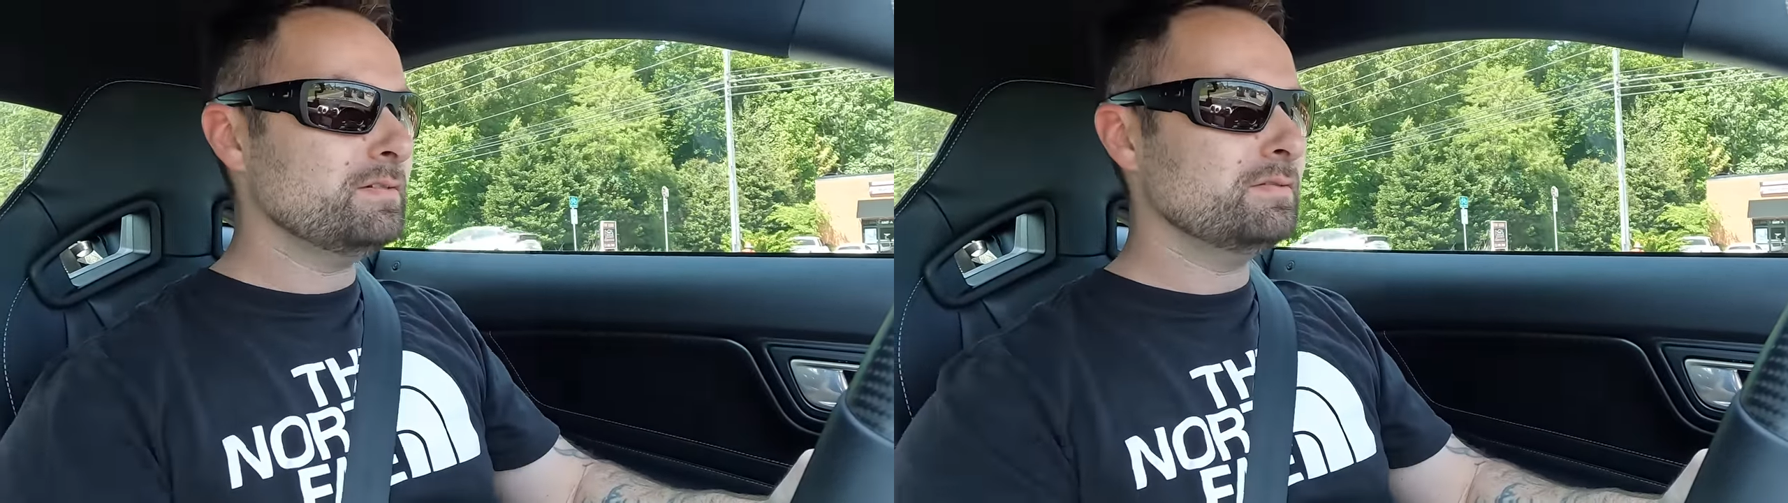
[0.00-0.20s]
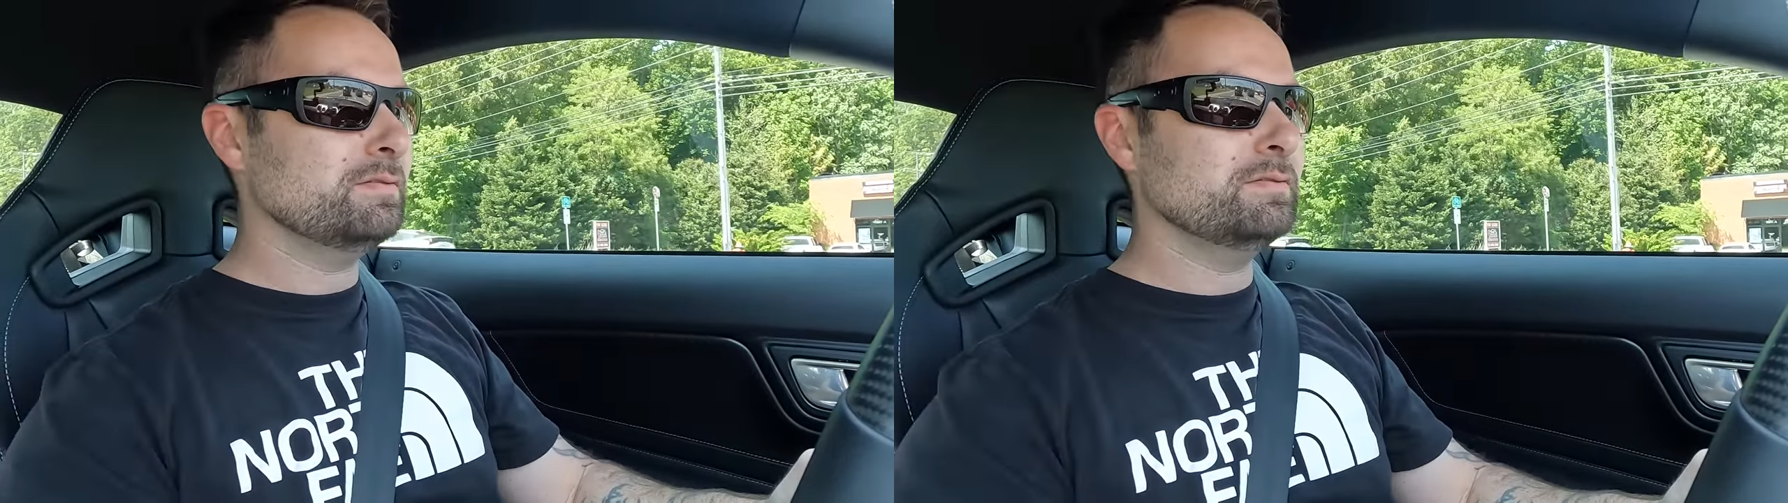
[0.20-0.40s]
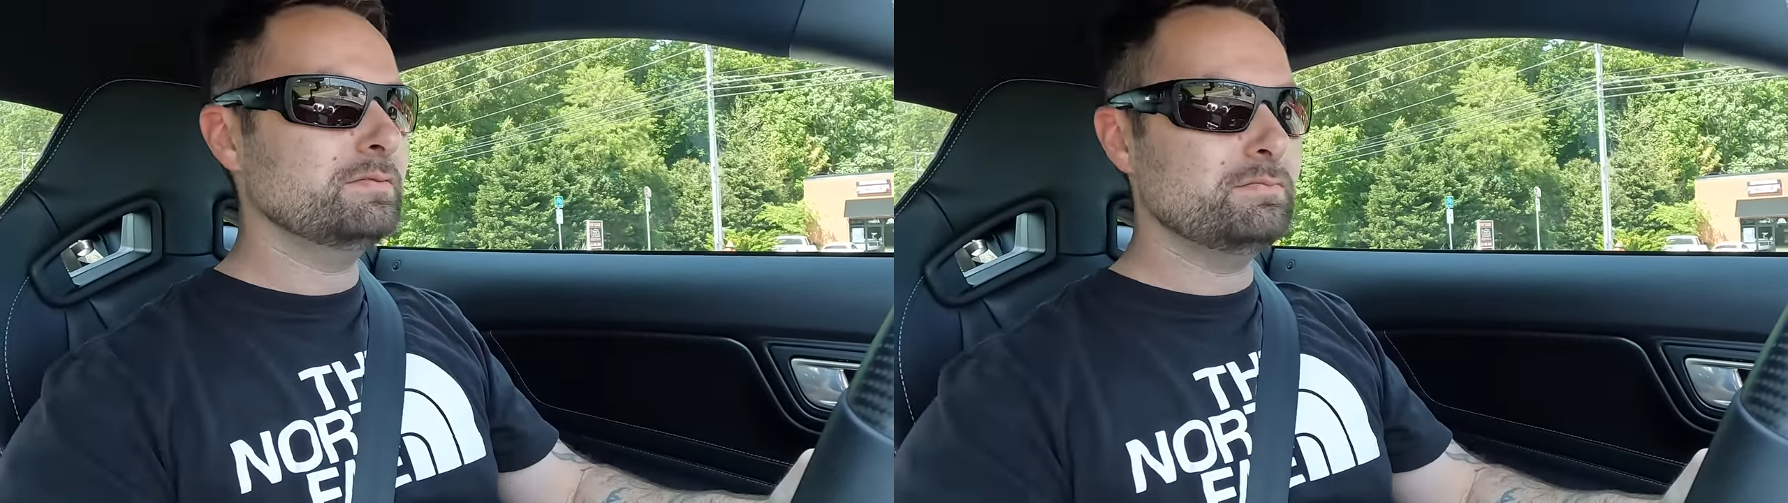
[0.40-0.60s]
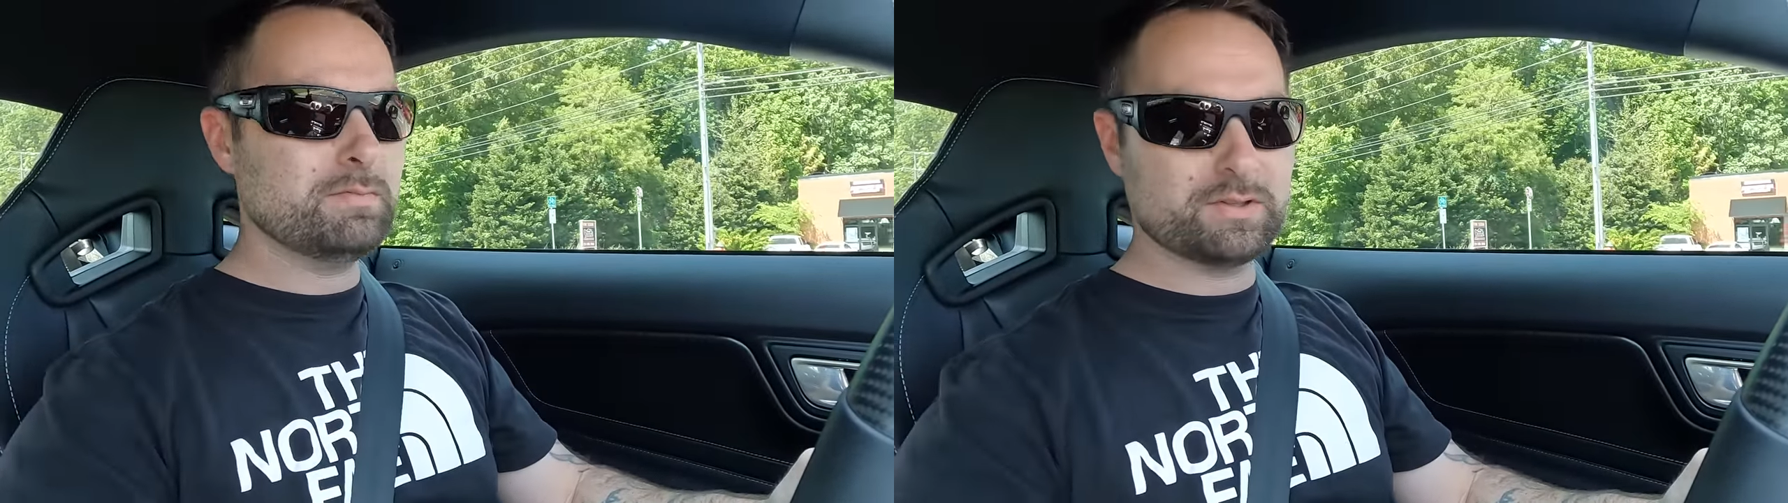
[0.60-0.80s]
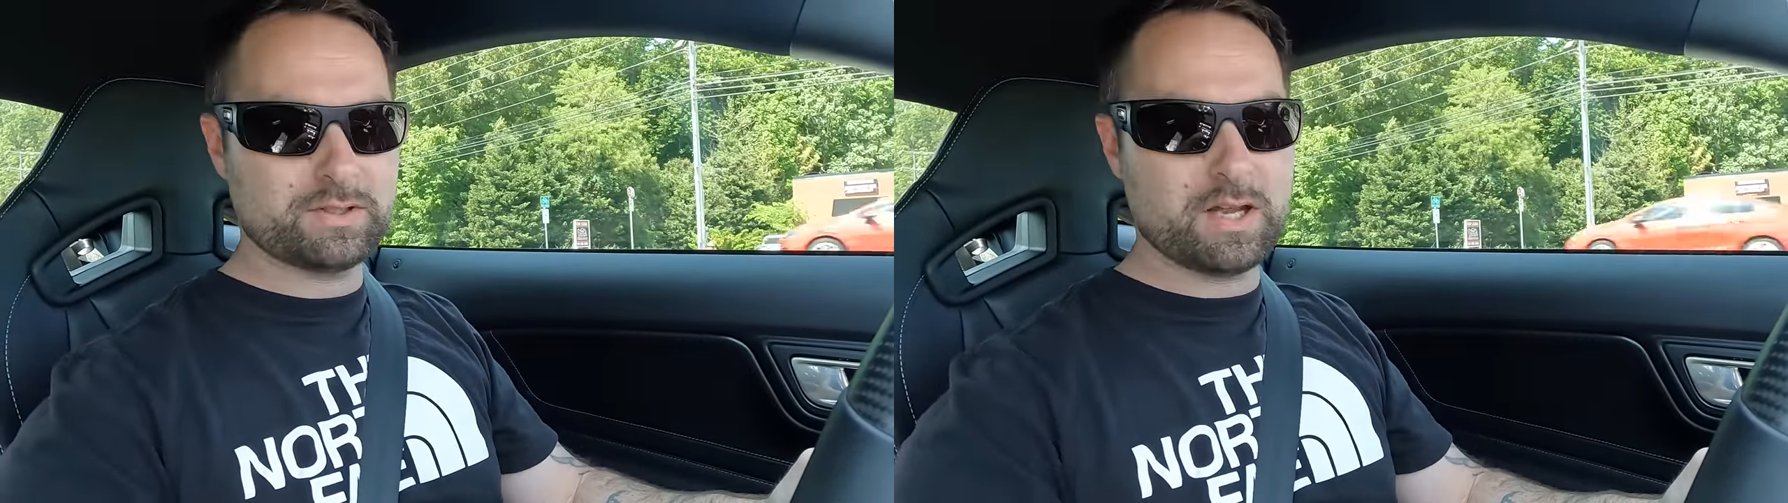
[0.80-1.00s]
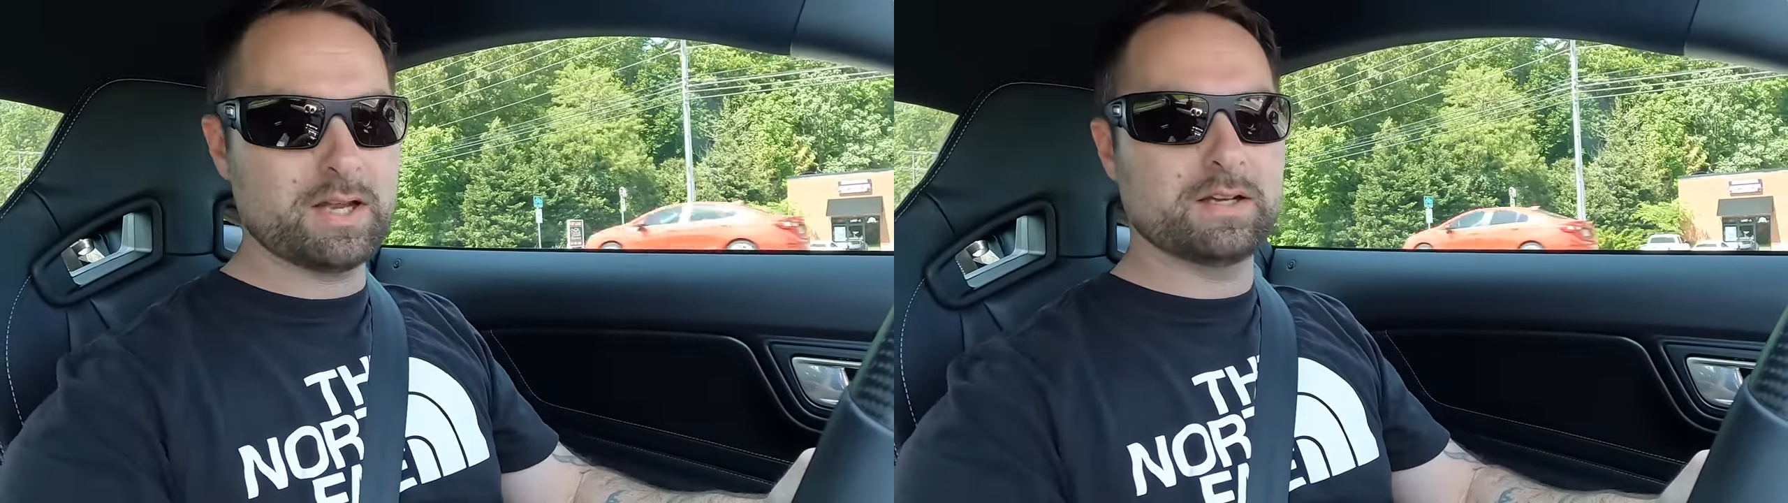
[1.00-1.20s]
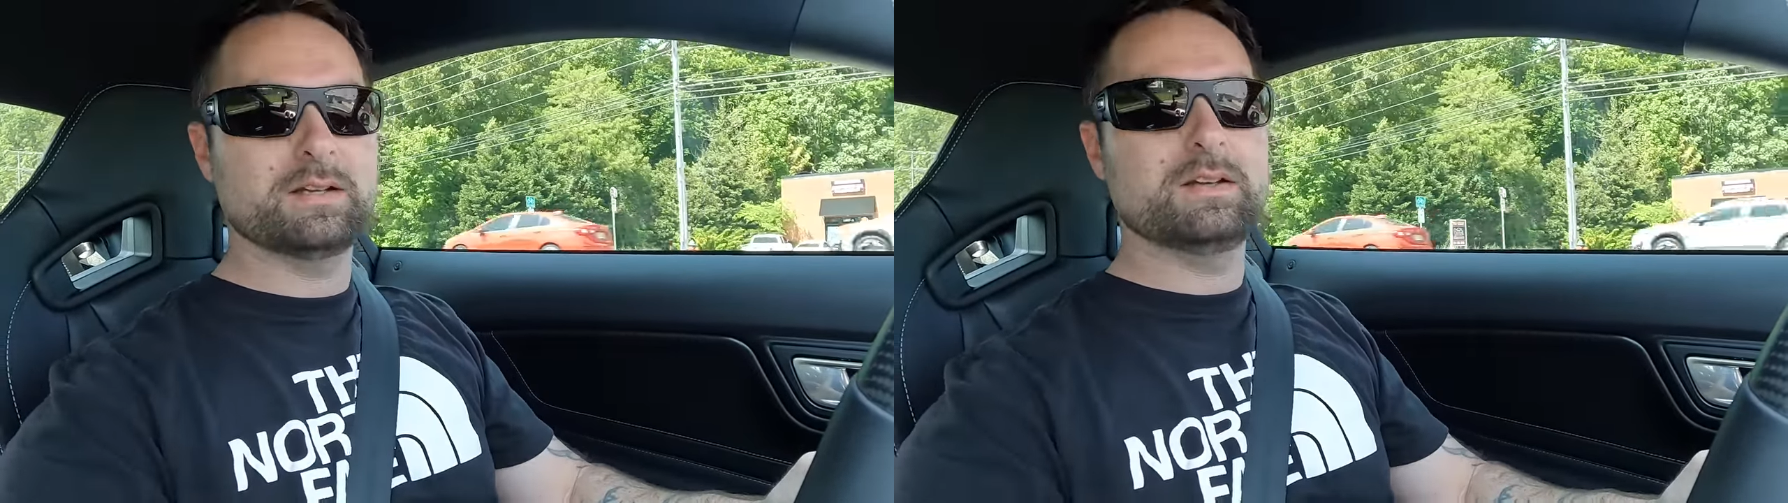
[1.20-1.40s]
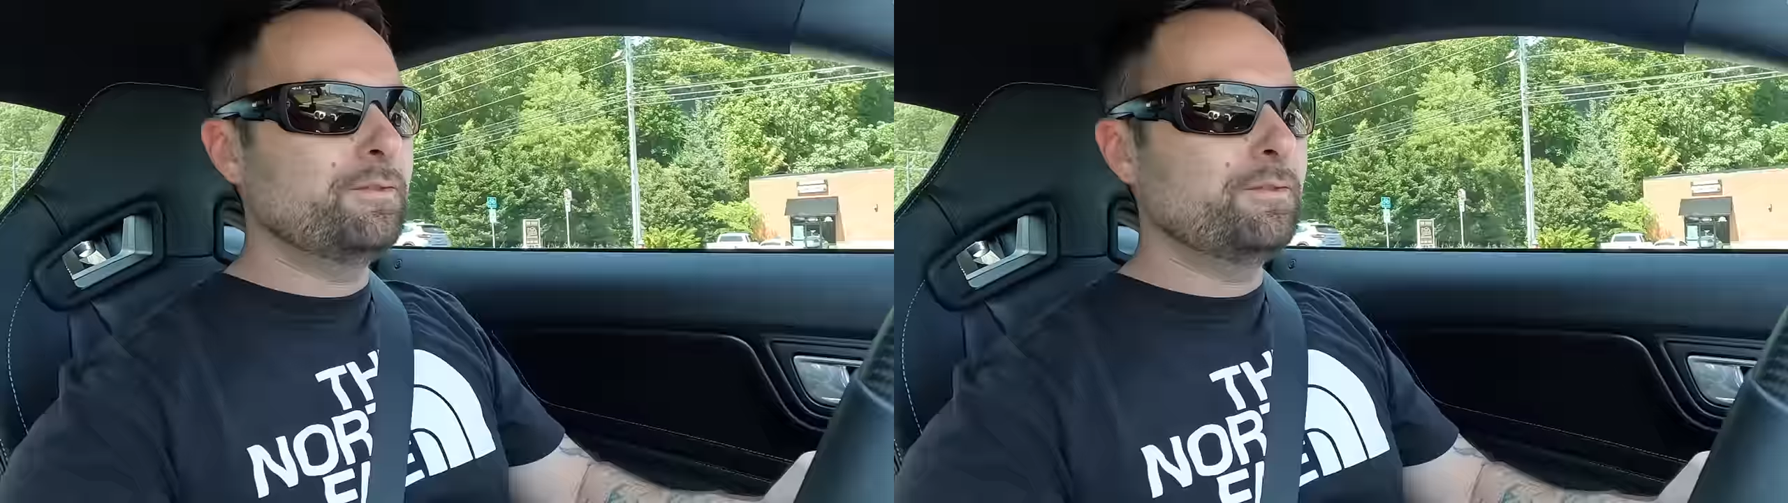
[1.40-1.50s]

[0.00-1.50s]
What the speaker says: Mustang.